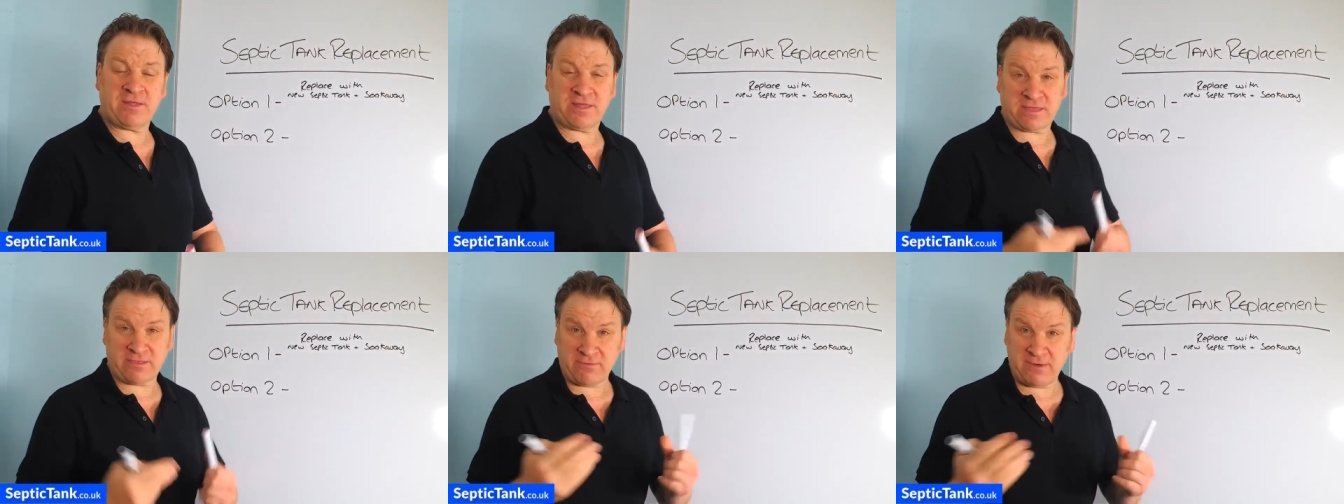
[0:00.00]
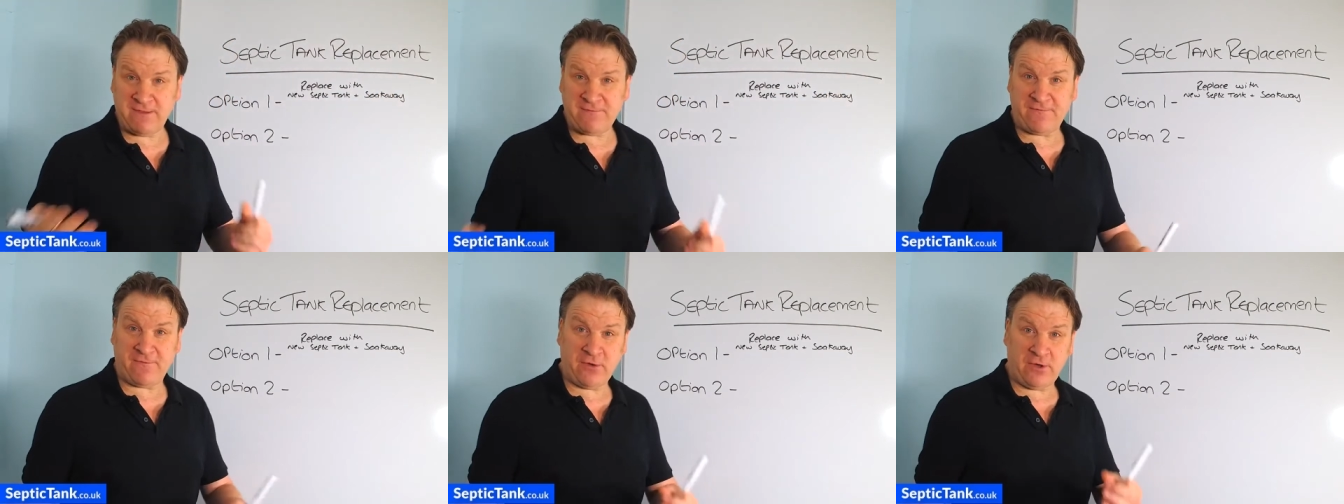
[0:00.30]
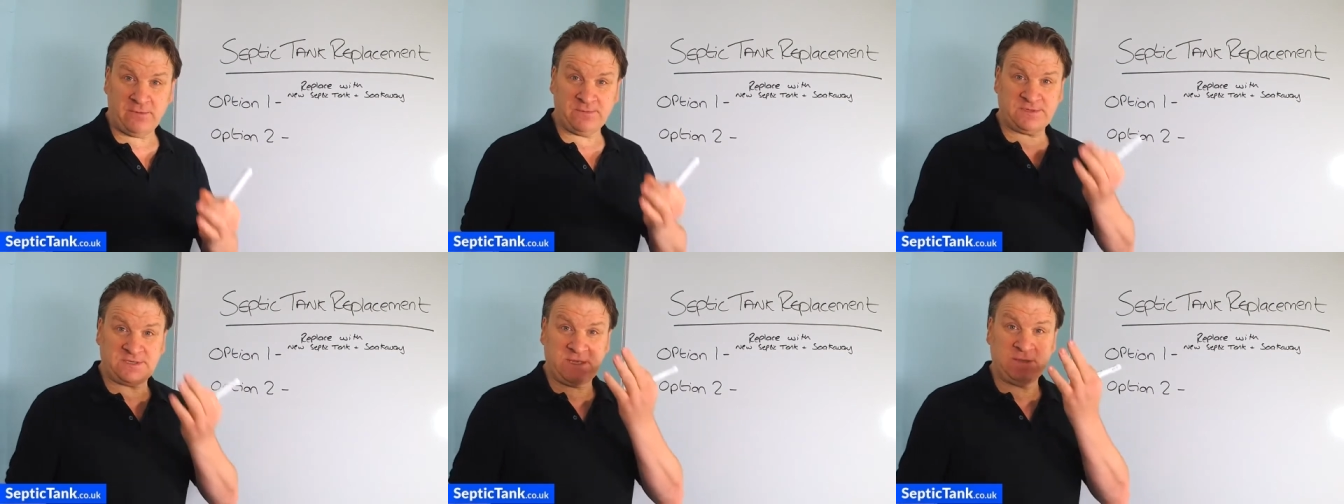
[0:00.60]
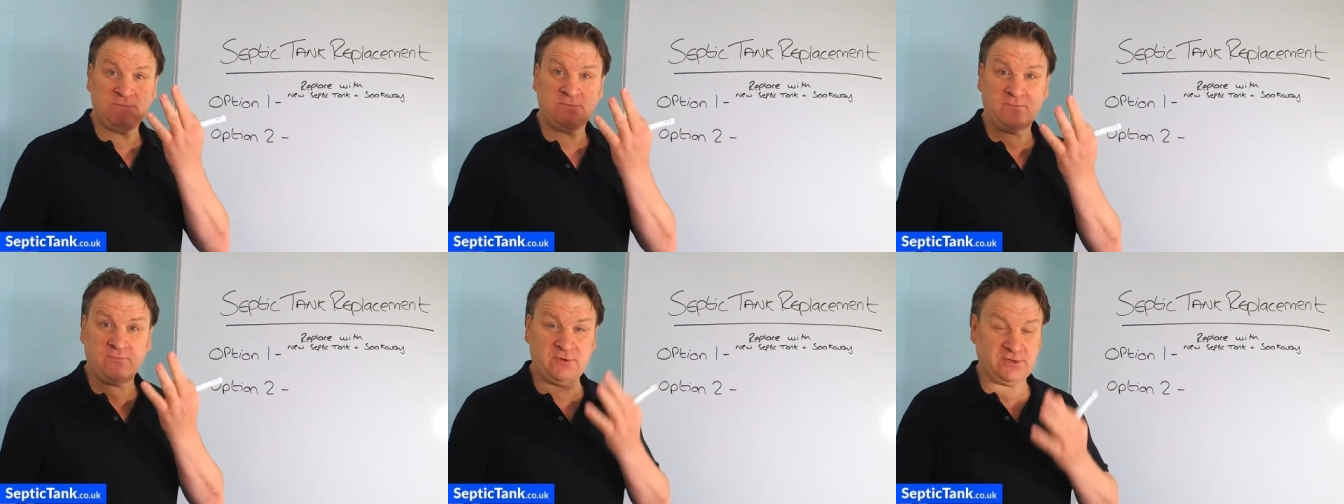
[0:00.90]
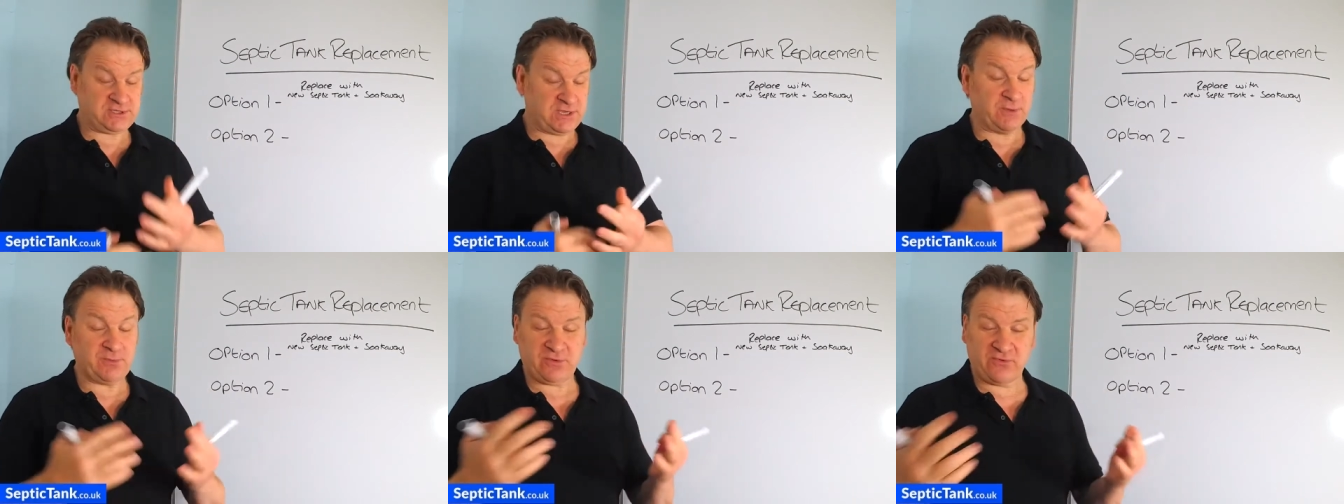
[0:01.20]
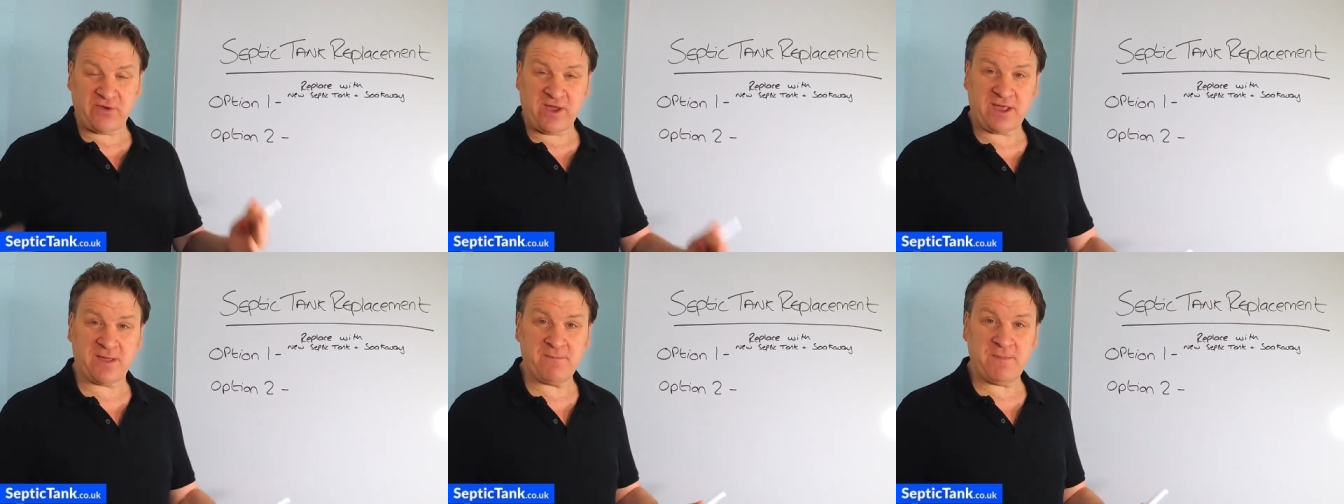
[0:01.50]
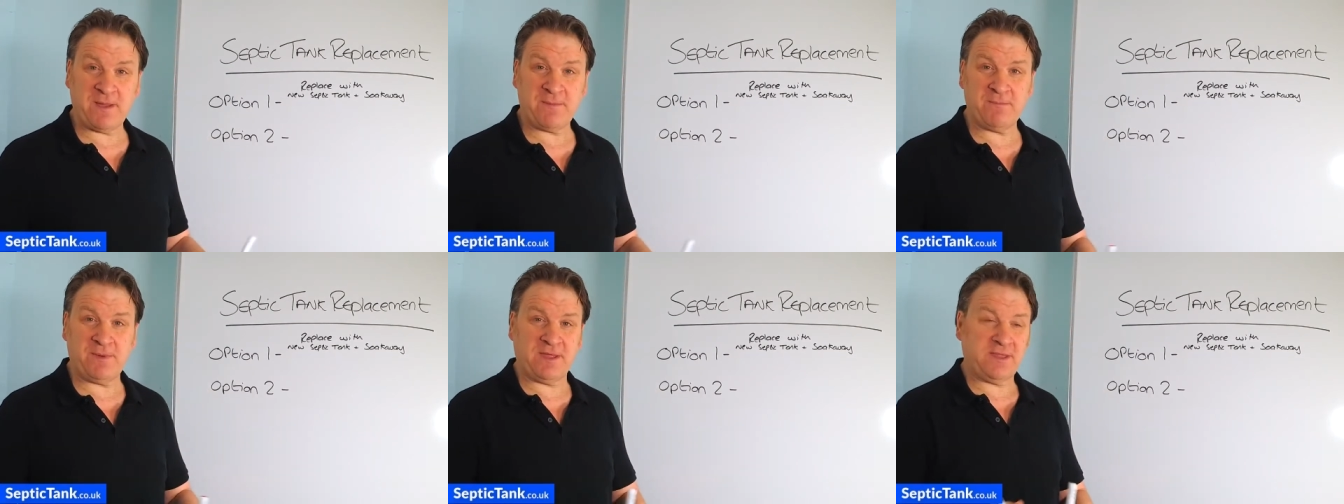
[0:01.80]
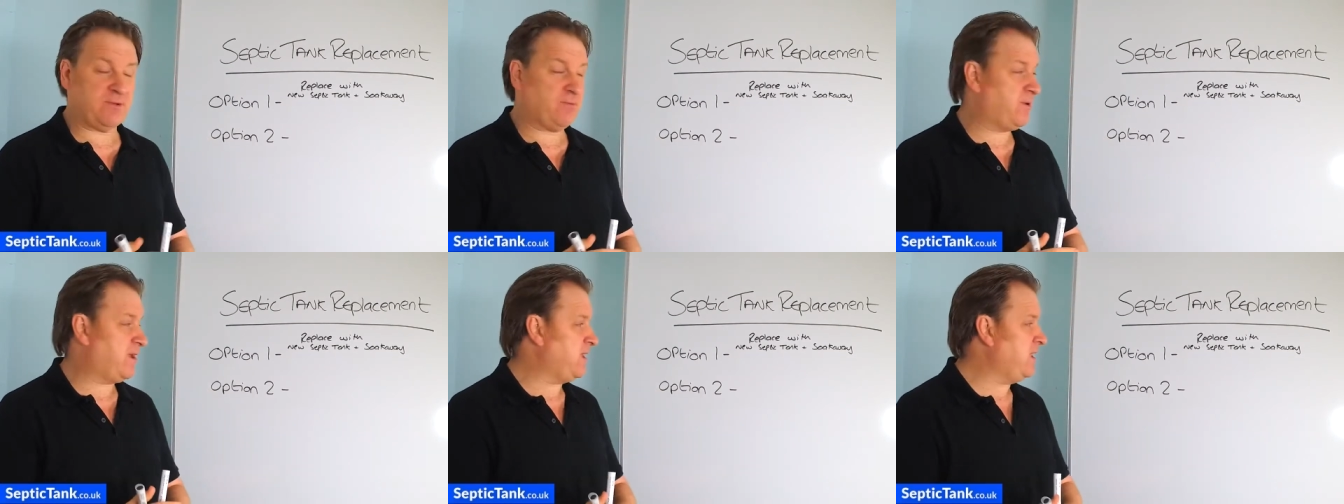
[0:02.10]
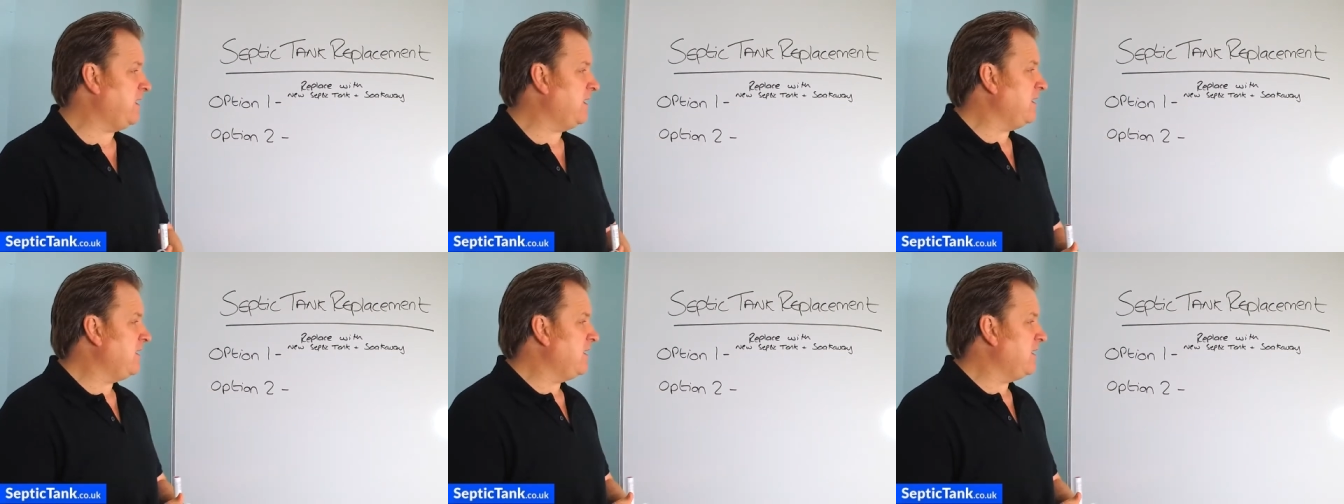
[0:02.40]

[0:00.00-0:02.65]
three firms in, which I would recommend, by the way,